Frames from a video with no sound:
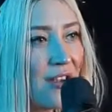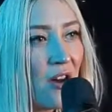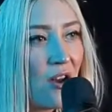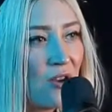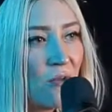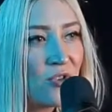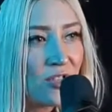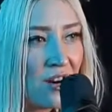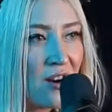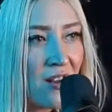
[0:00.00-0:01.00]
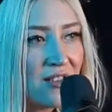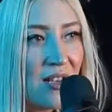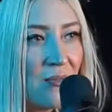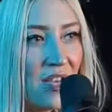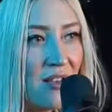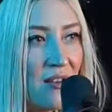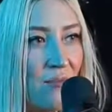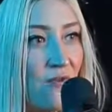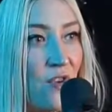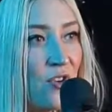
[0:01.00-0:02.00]
Like I will start on something
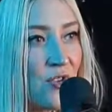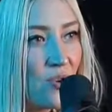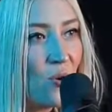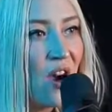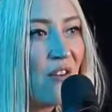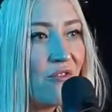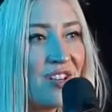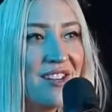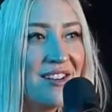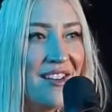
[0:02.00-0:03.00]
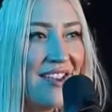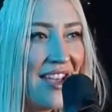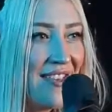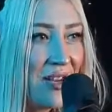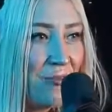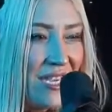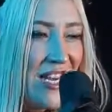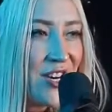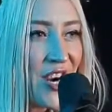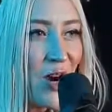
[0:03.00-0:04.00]
and feel so confident and then
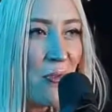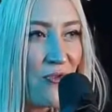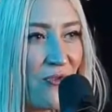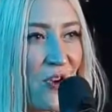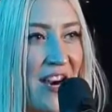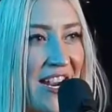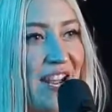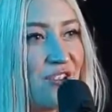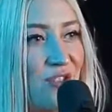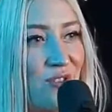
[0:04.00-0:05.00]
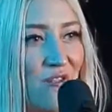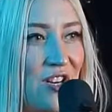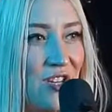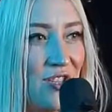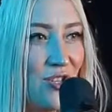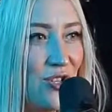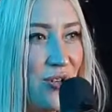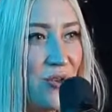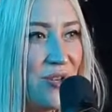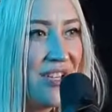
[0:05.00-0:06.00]
peter out before I can actually finish the
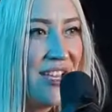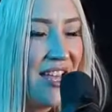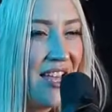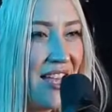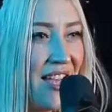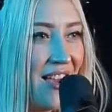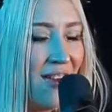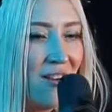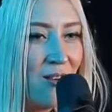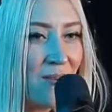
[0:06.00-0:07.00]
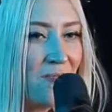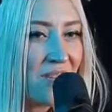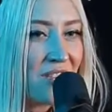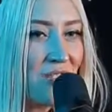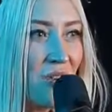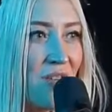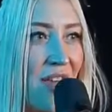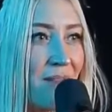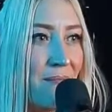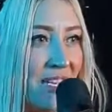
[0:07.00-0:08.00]
tune. So
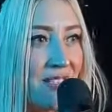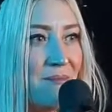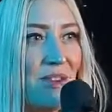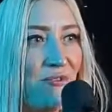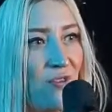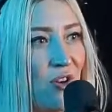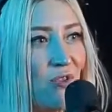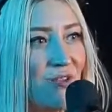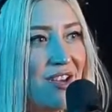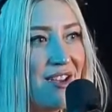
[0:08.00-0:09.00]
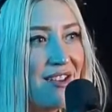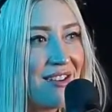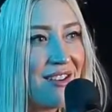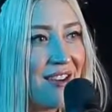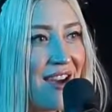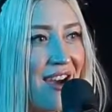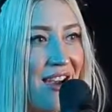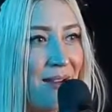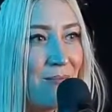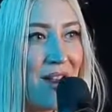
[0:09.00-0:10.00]
that makes me feel like
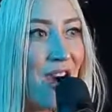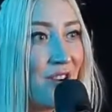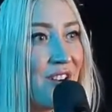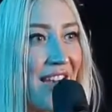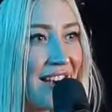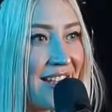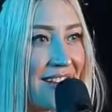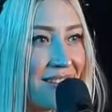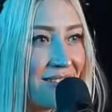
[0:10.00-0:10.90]
I'm not good at it.